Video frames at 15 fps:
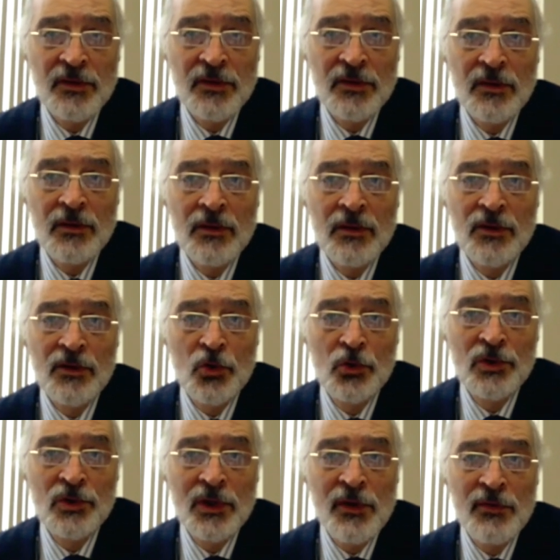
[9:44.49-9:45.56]
We have
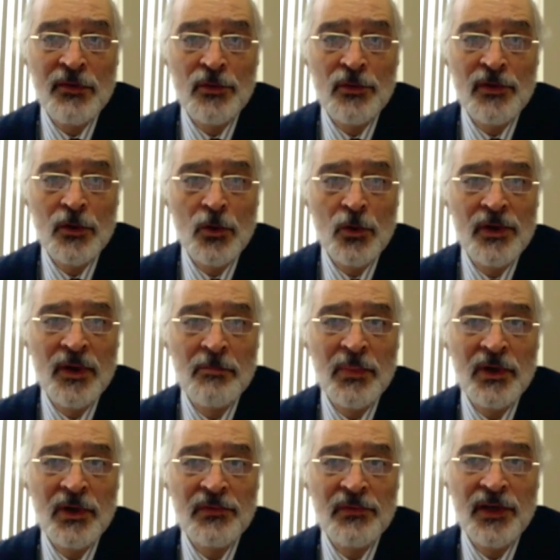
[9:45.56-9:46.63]
6 members of
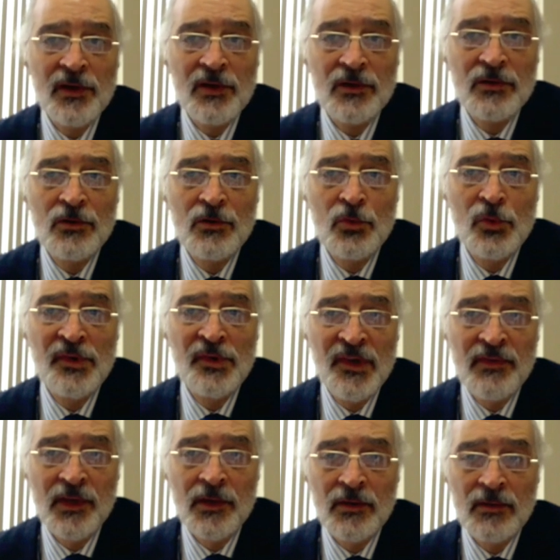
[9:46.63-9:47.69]
the NATO and the Security
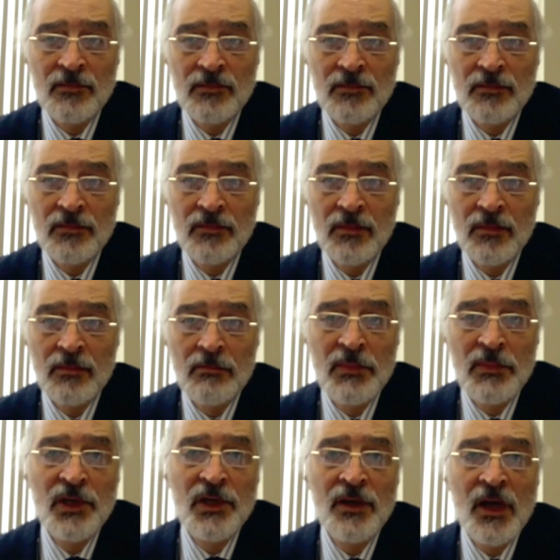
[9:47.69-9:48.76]
Council right now,
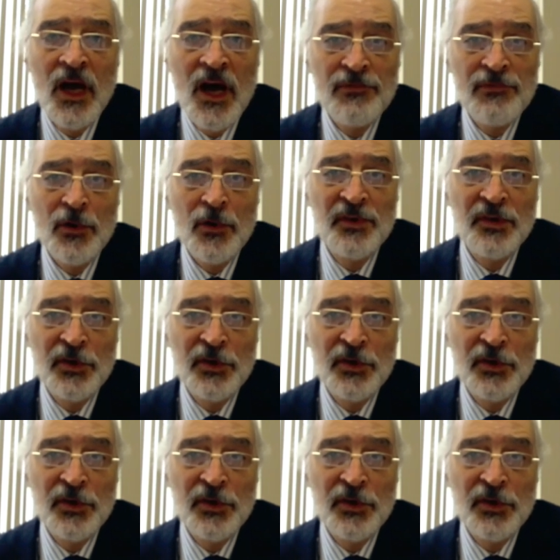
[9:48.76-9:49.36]
plus Turkey.